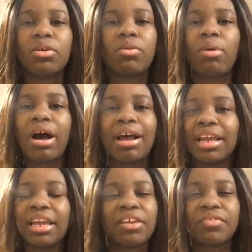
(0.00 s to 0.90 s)

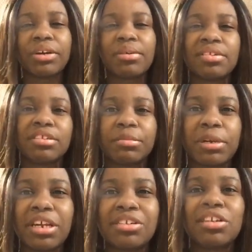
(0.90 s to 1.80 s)
Why, if I wasn't
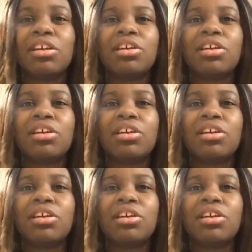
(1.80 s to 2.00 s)
depressed?